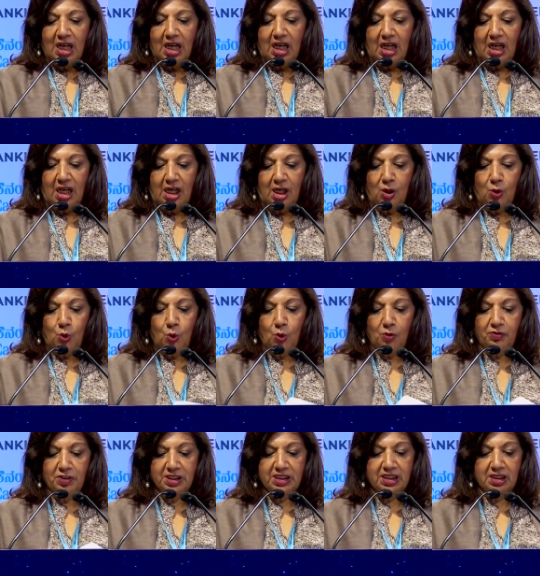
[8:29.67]

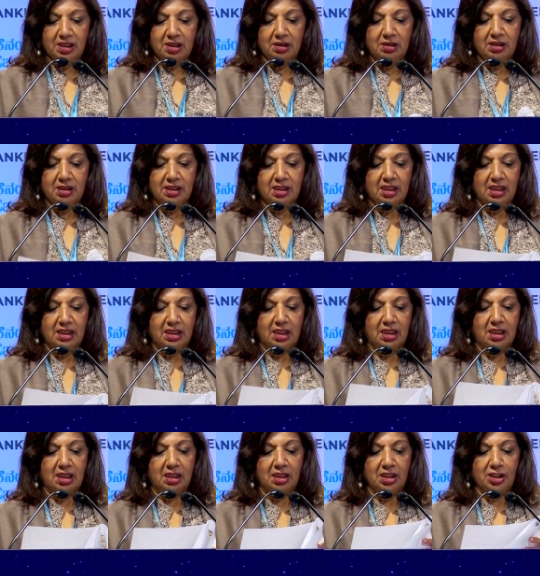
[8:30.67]
over the
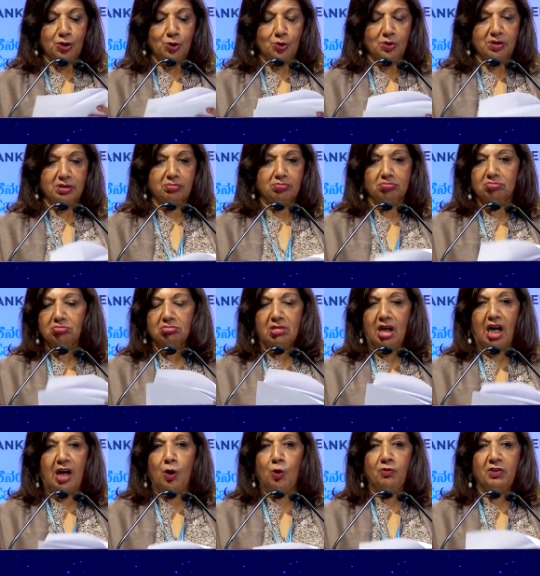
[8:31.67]

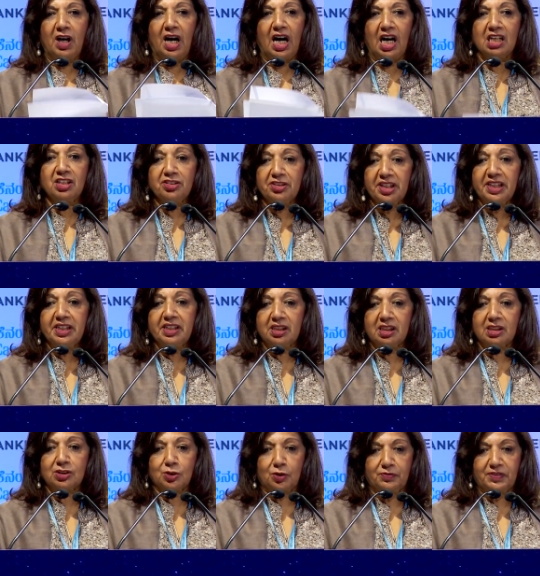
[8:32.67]
over 100
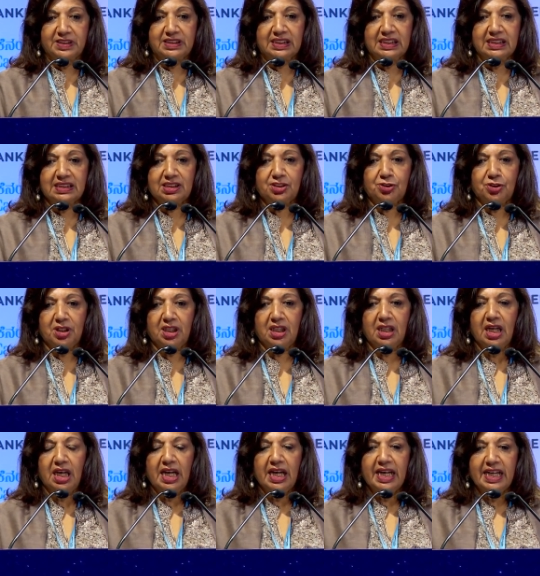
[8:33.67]
years of its history,
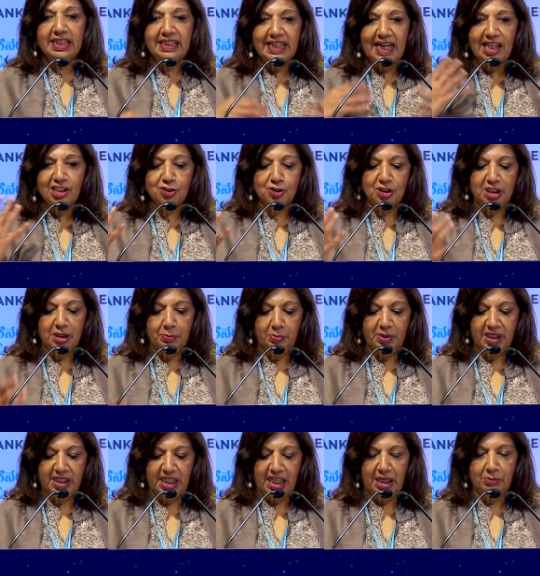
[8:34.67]
it actually
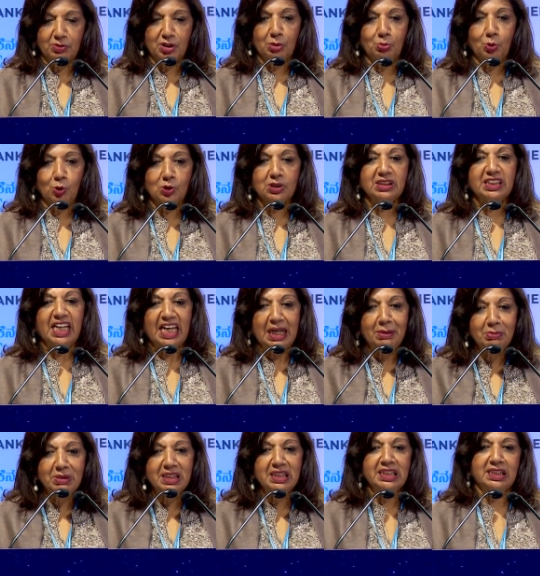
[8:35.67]
became the most
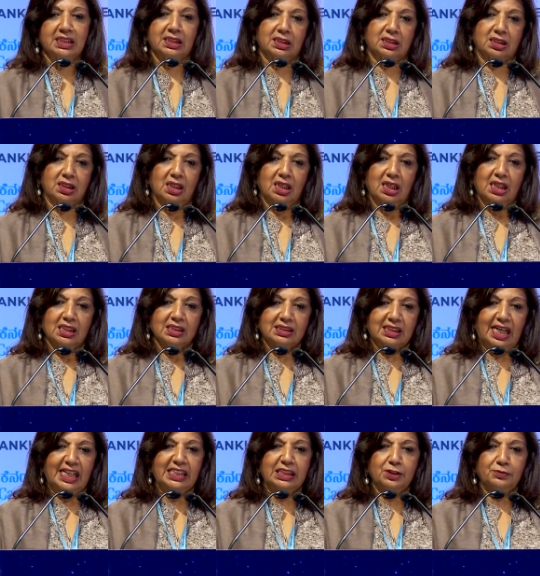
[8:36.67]
eminent
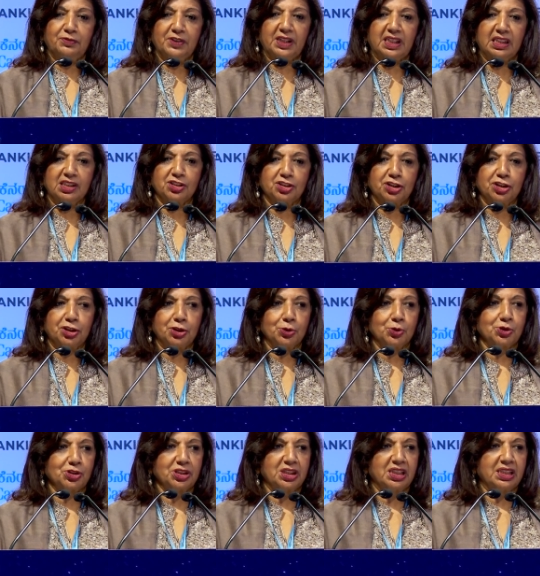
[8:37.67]
scientific
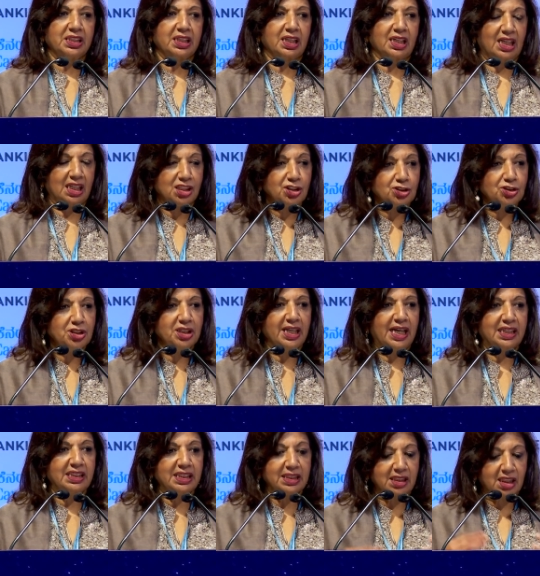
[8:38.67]
institution in the country,
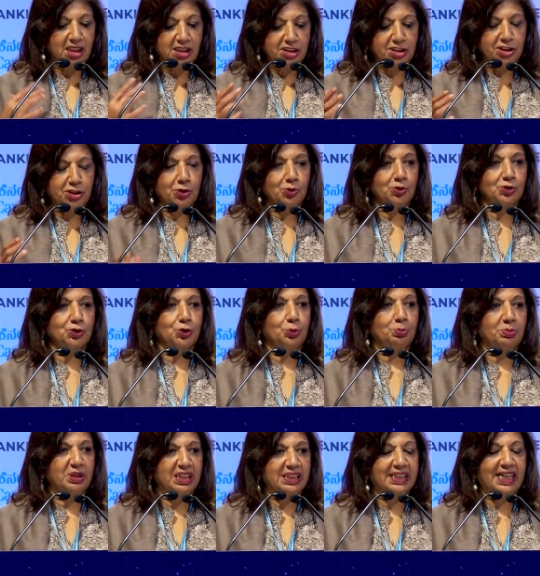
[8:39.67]
and it continues to
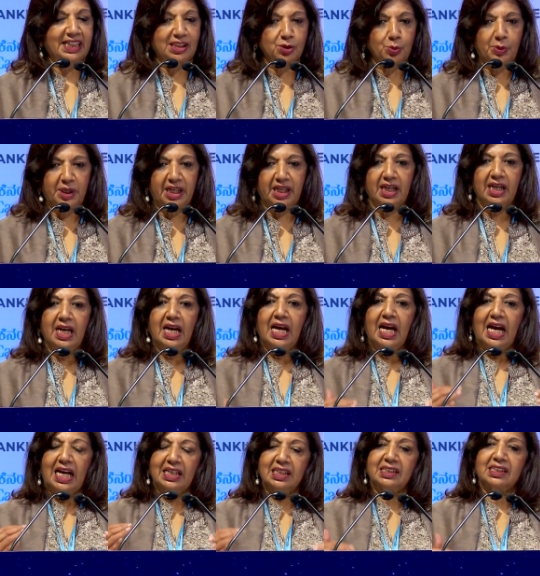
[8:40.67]
be that way.
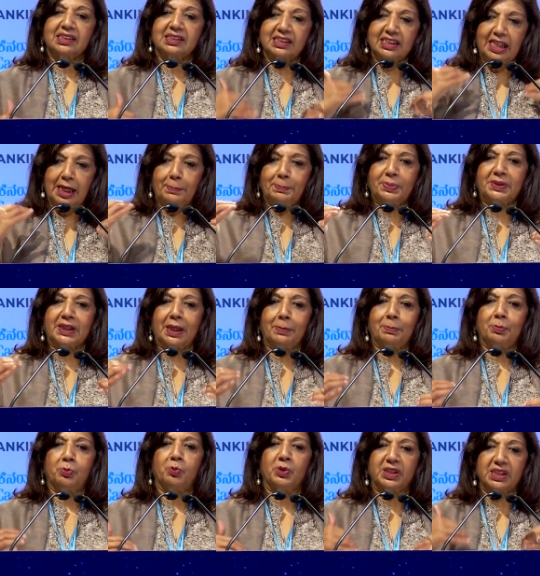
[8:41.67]
And it has kept
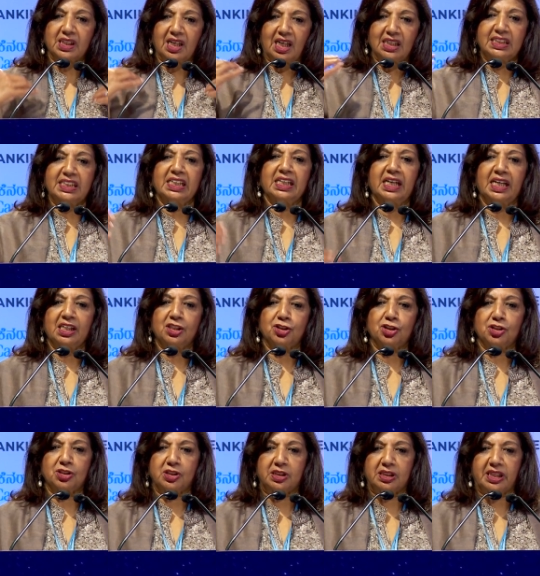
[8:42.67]
up with cutting-edge
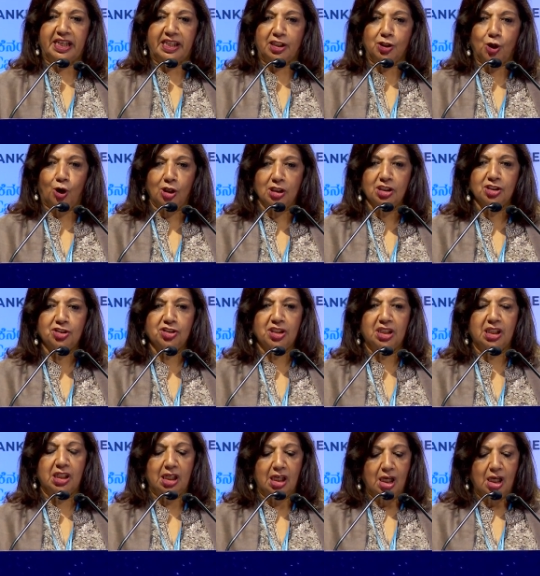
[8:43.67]
technology